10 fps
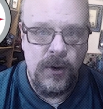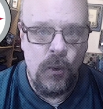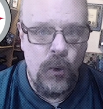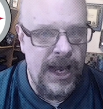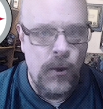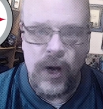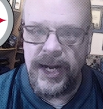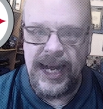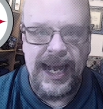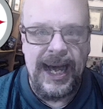Week
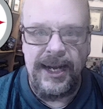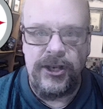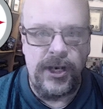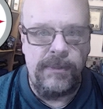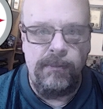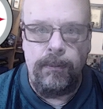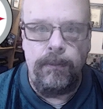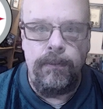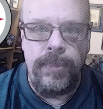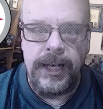one they got just
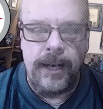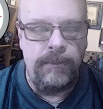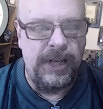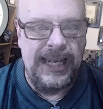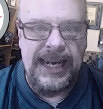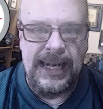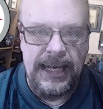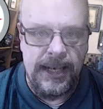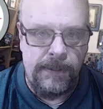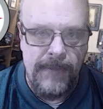completely
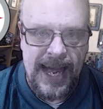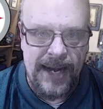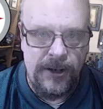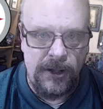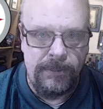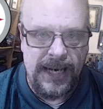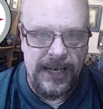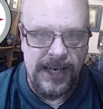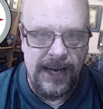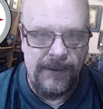dismantled by
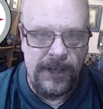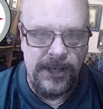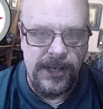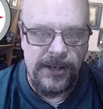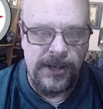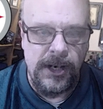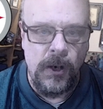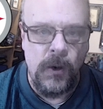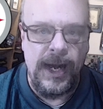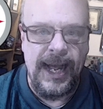San
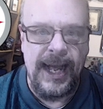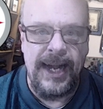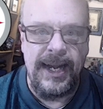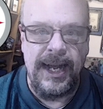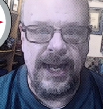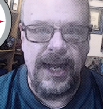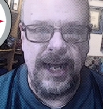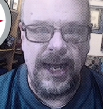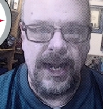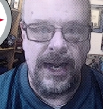Francisco. And
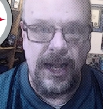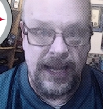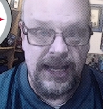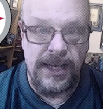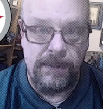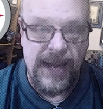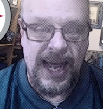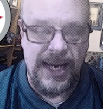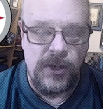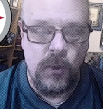this
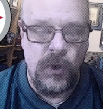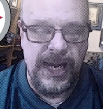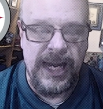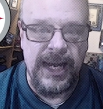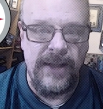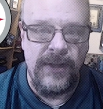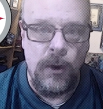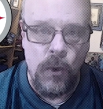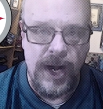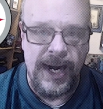past week they
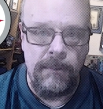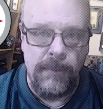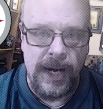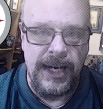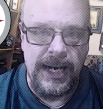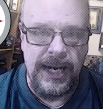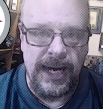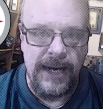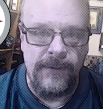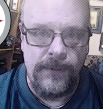won on Monday
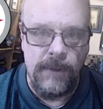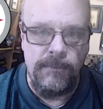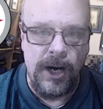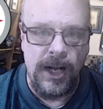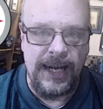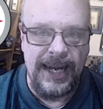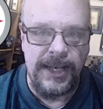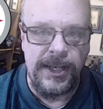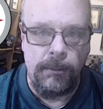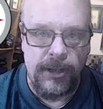Night Football
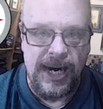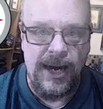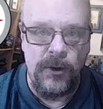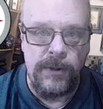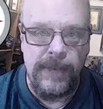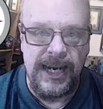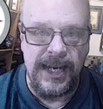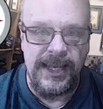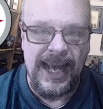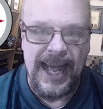against the Browns
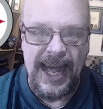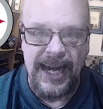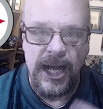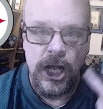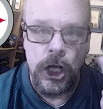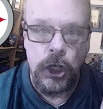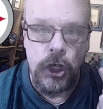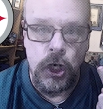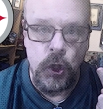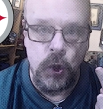because they had
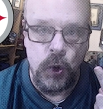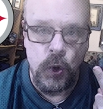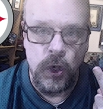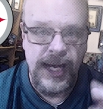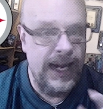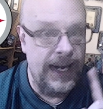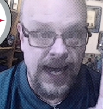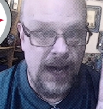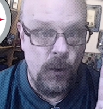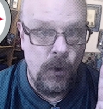two,
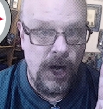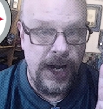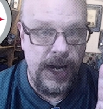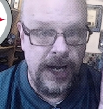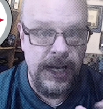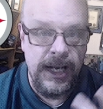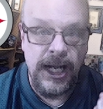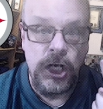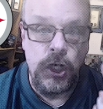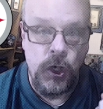not one,
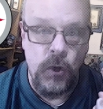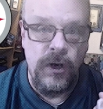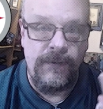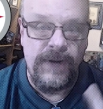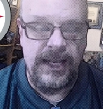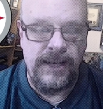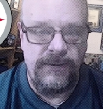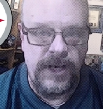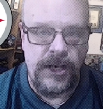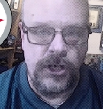two
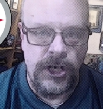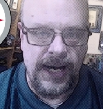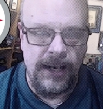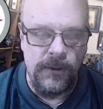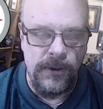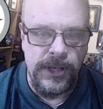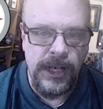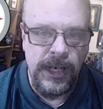defensive touchdowns.